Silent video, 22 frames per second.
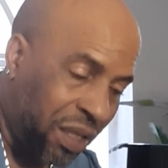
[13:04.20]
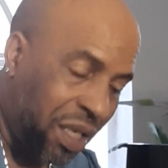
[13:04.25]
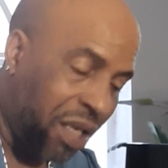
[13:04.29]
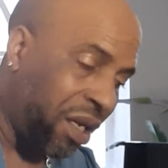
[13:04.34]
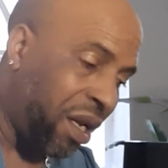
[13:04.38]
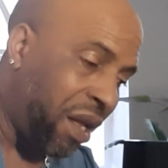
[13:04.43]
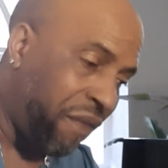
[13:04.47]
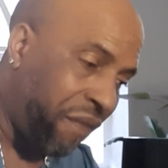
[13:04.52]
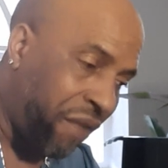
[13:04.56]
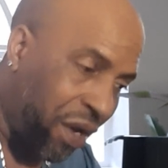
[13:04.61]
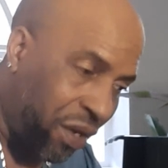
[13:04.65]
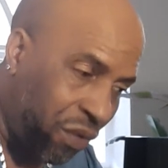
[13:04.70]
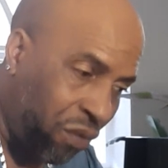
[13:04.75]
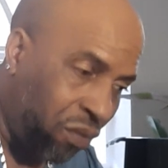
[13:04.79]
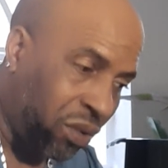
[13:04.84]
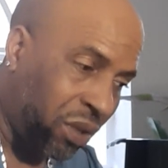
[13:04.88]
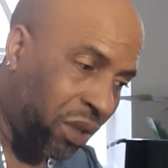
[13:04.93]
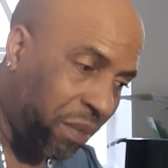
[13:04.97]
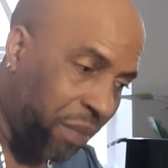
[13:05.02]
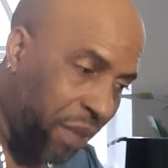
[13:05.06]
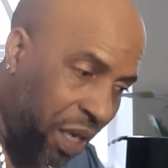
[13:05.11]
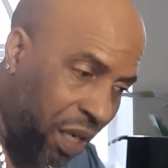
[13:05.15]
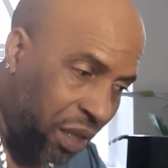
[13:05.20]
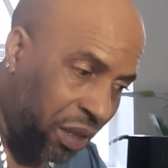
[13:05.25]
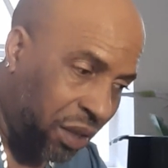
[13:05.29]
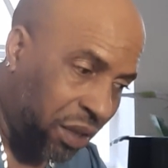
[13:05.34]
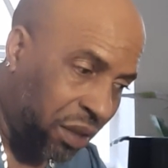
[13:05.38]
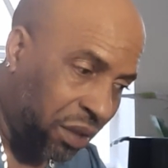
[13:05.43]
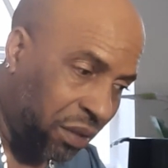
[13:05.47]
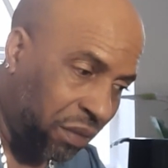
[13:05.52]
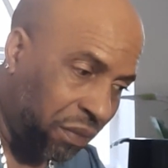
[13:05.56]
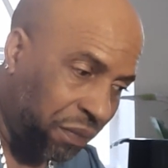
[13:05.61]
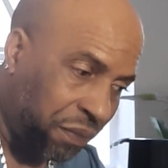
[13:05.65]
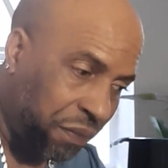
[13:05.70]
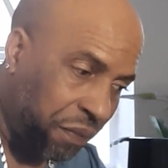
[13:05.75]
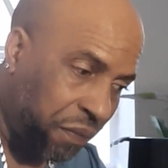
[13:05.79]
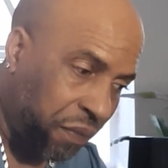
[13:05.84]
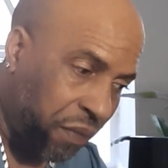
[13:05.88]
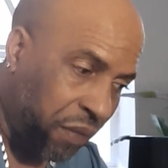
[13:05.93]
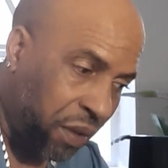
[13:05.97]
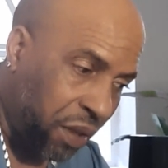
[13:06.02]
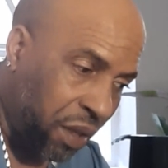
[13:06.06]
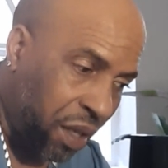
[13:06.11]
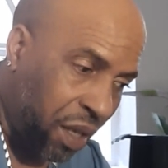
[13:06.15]
they never use the mask.
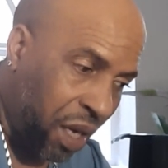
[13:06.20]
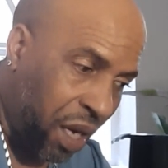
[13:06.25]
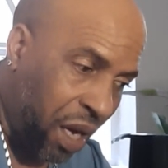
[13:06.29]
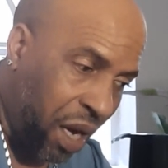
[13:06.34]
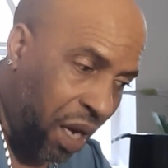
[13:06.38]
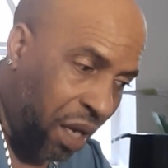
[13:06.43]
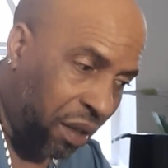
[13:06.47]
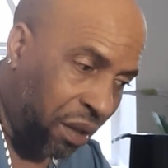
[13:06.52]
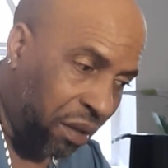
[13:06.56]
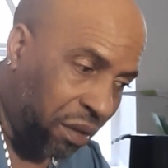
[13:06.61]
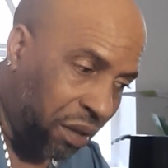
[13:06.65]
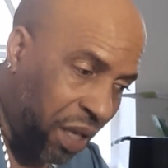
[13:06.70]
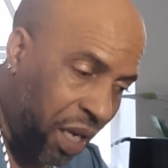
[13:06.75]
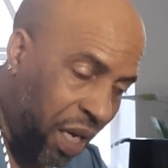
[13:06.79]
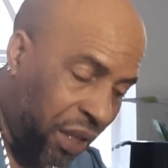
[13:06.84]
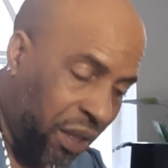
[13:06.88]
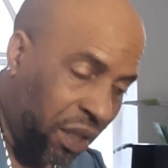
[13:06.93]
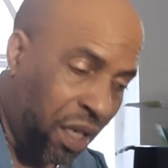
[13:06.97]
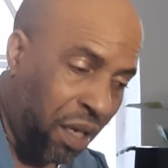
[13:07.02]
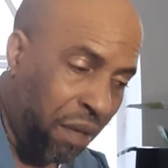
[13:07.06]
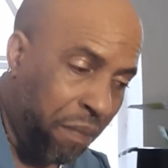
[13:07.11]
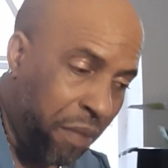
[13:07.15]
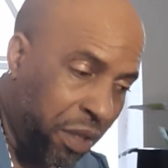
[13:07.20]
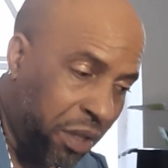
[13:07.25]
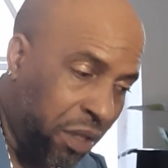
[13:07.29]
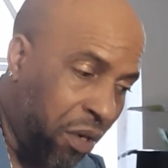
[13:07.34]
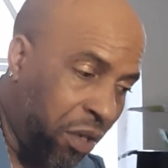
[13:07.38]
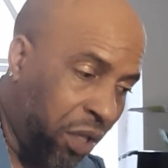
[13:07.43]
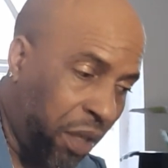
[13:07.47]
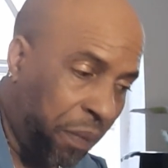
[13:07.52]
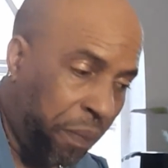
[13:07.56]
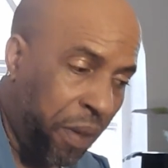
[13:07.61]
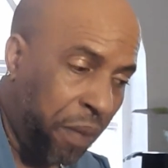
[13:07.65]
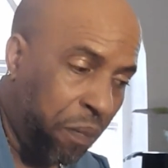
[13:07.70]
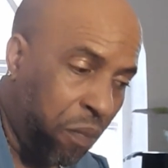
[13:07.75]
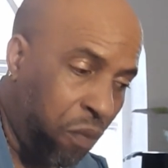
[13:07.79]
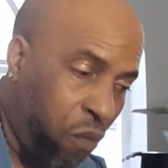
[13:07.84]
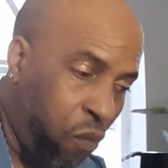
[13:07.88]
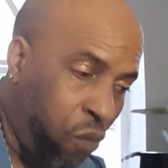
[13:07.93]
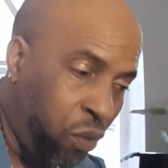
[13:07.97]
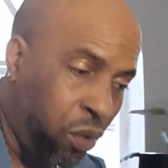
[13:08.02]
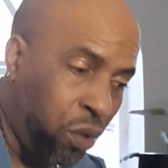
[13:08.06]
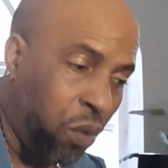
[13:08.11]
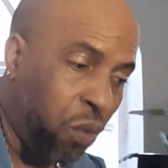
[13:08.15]
And I think majority of people
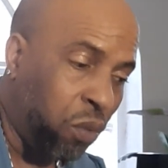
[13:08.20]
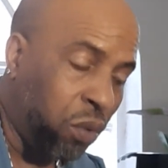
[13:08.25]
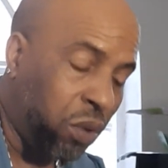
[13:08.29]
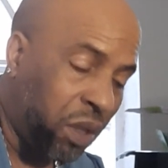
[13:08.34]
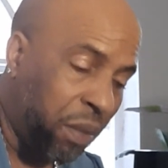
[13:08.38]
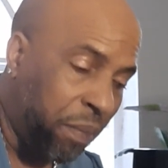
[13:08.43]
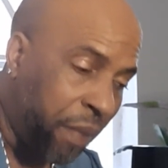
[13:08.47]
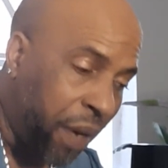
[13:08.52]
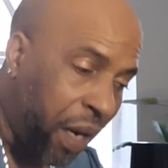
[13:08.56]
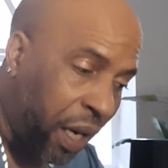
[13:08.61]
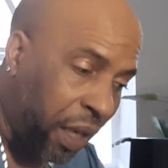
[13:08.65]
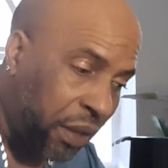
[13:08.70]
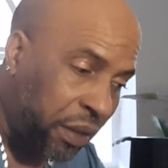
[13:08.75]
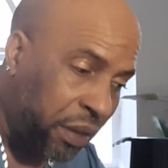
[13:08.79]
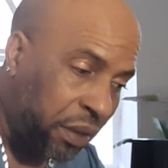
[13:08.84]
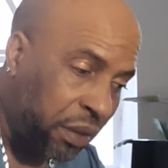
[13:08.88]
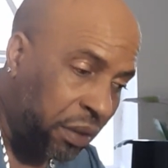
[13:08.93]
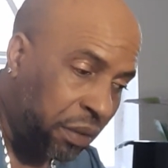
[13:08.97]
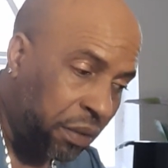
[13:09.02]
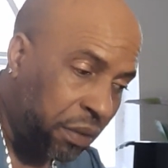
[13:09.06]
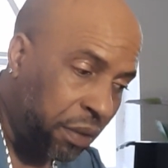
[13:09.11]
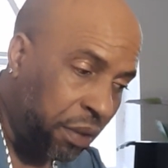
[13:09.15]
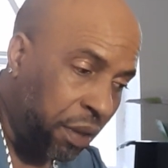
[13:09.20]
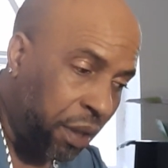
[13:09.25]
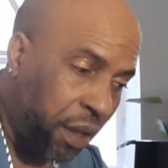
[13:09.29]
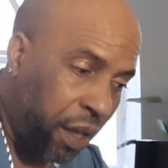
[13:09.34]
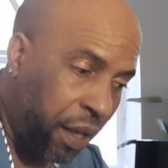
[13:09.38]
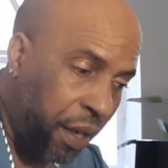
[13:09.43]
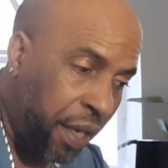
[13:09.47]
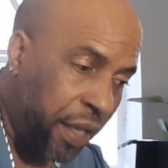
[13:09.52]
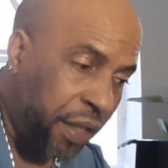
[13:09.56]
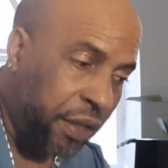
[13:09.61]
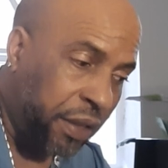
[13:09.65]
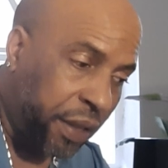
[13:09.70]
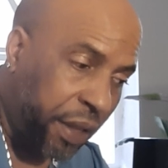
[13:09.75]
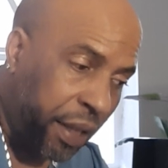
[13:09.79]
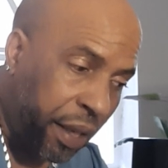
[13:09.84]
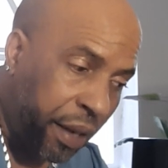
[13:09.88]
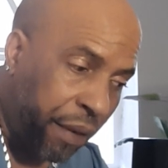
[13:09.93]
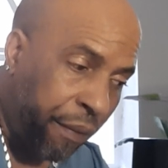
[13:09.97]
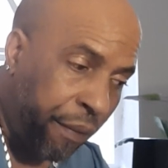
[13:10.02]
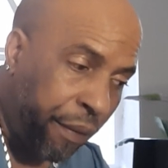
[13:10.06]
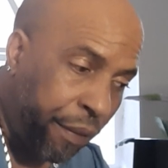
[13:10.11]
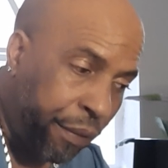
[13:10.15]
who use the mask, they're still
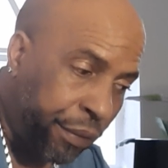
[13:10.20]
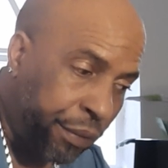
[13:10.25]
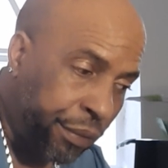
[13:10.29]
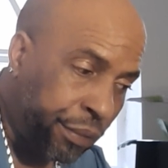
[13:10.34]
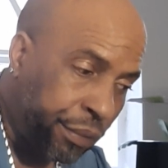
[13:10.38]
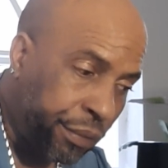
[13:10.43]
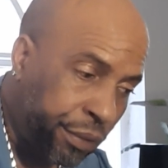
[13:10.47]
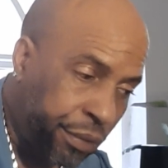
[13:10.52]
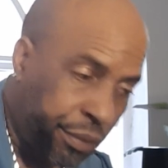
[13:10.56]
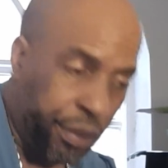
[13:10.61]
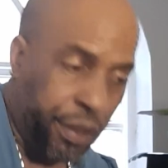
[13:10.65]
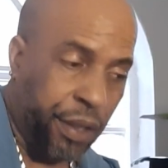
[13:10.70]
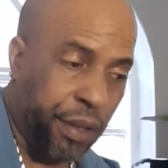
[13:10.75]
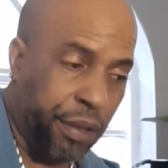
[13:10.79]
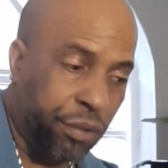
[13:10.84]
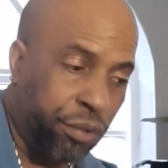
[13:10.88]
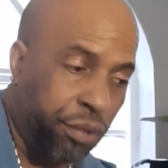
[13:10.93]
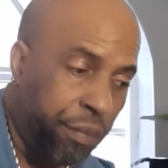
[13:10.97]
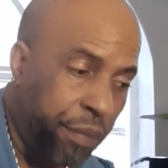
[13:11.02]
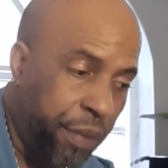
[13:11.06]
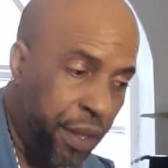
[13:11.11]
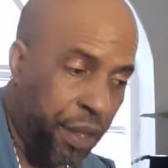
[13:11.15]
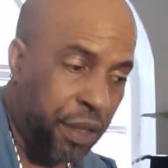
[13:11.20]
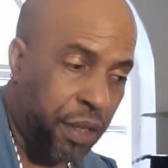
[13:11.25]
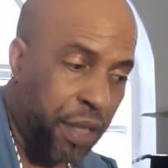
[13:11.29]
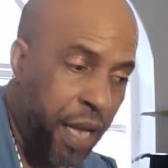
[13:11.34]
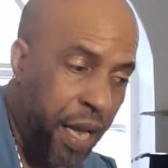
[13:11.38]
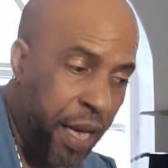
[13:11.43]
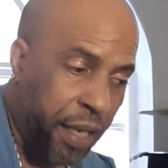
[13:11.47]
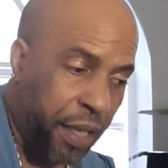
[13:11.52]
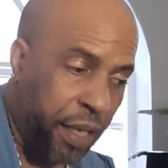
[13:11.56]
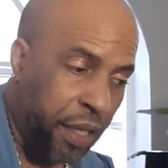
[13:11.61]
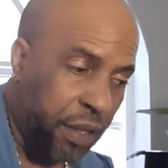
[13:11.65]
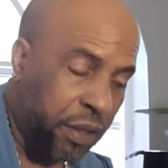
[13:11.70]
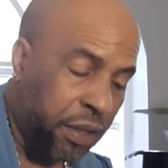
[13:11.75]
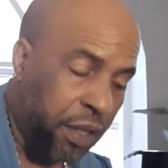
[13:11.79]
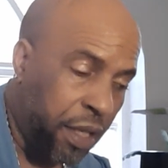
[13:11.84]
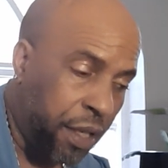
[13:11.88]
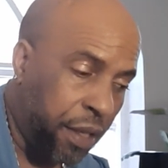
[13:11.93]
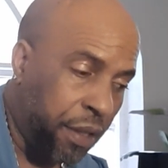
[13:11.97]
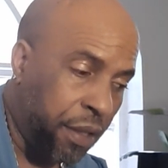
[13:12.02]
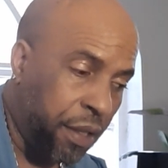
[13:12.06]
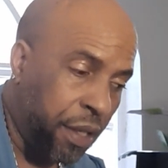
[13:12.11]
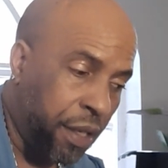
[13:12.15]
around. So it, to me, it's like I
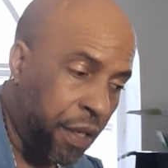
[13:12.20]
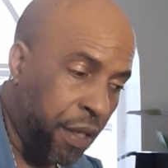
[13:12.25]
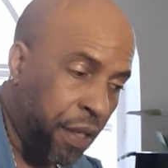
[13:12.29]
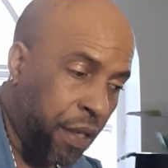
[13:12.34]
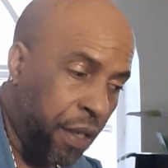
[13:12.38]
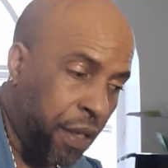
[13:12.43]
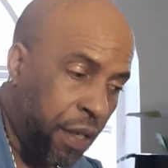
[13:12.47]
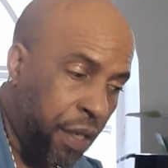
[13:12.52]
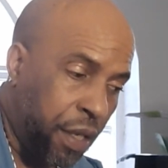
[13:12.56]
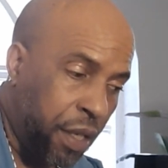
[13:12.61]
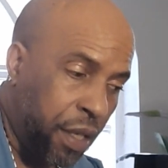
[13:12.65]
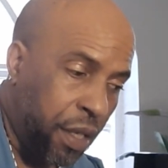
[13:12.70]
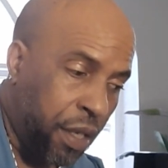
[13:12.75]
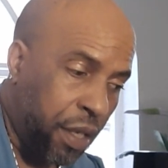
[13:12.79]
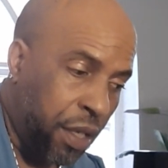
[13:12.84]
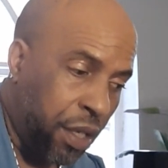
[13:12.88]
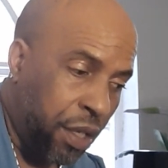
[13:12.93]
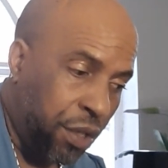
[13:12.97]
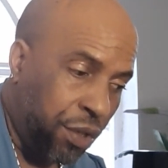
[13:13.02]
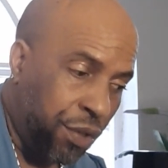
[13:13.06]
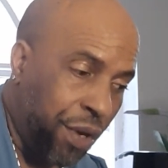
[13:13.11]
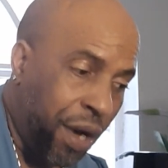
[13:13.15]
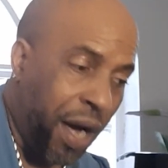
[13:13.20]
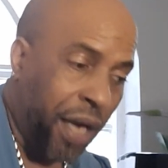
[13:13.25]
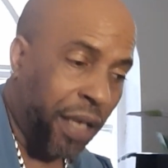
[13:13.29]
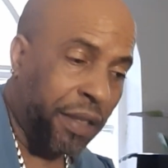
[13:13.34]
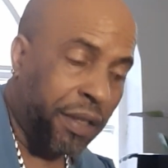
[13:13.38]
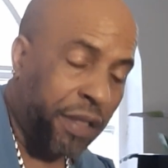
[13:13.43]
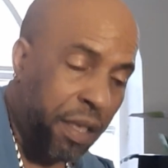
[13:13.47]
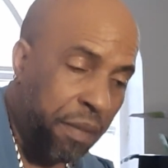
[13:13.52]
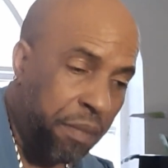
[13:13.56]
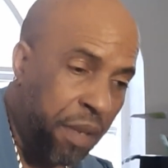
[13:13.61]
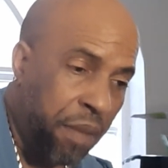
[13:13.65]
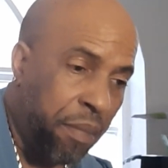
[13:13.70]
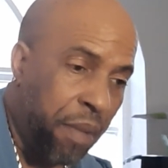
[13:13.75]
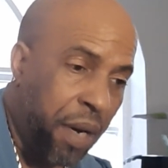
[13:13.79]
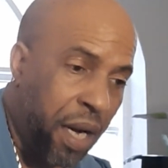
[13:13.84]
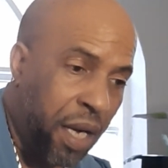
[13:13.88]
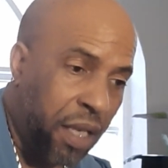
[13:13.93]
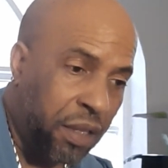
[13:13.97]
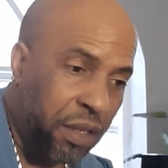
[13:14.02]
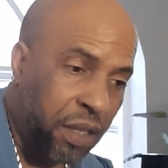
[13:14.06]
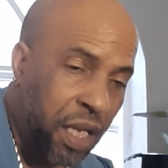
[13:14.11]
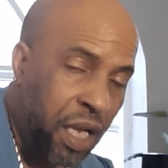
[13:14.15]
said, you accept the
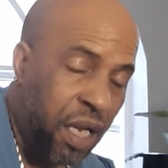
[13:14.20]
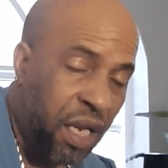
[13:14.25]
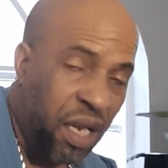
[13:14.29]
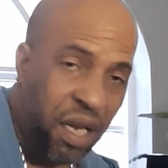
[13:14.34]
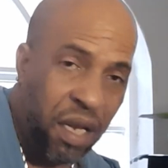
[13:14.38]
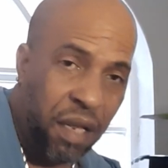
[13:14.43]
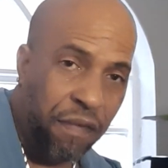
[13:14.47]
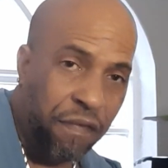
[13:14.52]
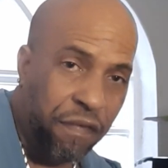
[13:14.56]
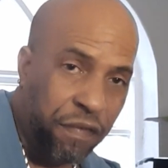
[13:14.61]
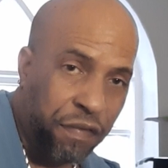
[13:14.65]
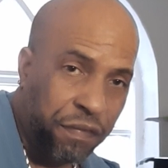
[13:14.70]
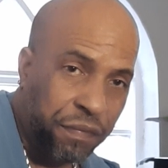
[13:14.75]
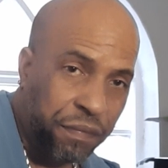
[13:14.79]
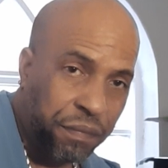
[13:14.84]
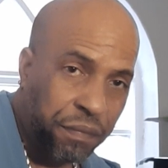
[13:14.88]
mask and live,